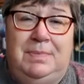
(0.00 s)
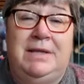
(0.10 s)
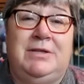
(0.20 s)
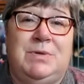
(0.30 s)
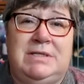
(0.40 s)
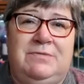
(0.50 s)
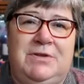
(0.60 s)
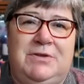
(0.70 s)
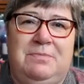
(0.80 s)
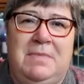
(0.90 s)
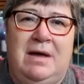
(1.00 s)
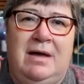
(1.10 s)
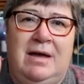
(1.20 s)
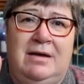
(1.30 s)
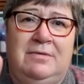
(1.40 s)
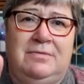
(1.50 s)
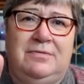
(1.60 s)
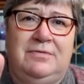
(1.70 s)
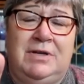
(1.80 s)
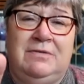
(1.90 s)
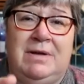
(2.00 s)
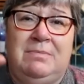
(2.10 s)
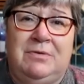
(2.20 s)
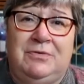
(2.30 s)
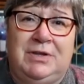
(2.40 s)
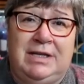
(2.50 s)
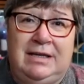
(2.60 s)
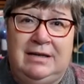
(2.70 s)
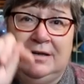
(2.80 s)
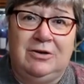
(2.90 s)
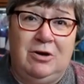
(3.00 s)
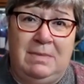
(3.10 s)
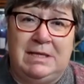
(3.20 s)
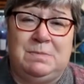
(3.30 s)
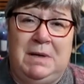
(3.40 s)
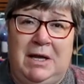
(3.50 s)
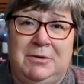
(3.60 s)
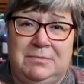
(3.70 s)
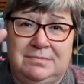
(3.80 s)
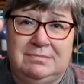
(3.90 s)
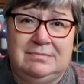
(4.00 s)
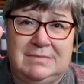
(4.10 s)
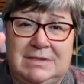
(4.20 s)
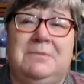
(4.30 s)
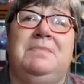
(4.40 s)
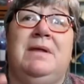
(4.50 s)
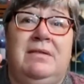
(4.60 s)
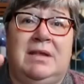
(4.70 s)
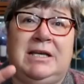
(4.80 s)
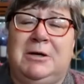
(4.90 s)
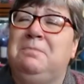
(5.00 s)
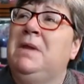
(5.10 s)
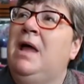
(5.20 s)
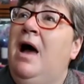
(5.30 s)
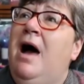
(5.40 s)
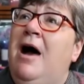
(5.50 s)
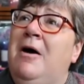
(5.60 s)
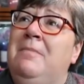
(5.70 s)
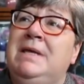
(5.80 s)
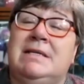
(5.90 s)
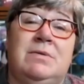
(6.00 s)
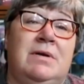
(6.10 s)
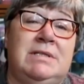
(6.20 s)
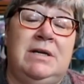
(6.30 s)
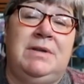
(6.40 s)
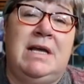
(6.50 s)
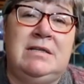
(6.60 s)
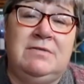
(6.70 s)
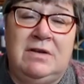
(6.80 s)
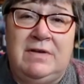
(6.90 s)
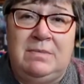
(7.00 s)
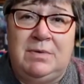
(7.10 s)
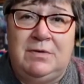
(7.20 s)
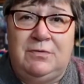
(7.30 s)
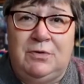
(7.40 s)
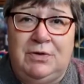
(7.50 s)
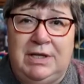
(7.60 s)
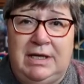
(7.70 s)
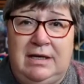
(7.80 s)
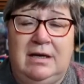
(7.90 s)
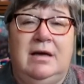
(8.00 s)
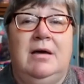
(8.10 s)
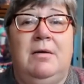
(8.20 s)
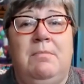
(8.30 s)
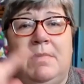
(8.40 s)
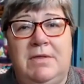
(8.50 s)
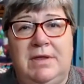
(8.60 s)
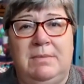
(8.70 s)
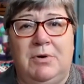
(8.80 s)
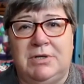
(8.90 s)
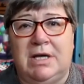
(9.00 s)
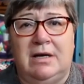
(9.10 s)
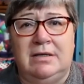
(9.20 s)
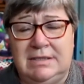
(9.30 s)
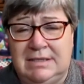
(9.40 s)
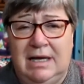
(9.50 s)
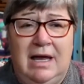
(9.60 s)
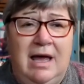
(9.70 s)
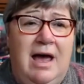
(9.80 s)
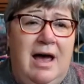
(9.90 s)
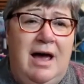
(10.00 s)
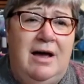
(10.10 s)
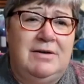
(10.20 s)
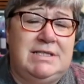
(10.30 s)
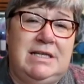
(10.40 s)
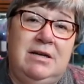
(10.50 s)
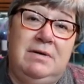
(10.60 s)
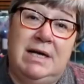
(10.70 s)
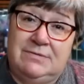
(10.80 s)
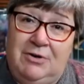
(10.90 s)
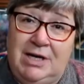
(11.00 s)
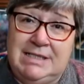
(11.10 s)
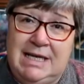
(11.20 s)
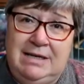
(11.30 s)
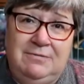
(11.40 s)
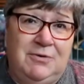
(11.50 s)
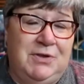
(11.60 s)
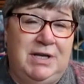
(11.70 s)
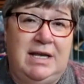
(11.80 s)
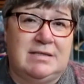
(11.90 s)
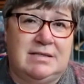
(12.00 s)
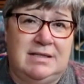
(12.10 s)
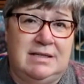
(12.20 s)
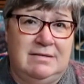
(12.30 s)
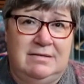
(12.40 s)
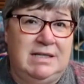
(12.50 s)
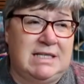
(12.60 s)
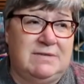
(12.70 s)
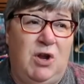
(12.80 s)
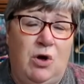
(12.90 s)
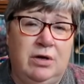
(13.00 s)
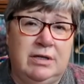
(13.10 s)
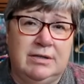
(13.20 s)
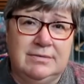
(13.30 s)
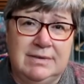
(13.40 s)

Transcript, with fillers: by the 25th of, of November for the comments below. So thank you. Um, yeah, so I'll see you at the end of November for the month end podcast. I'll see you next Friday for the next eh, next vlog.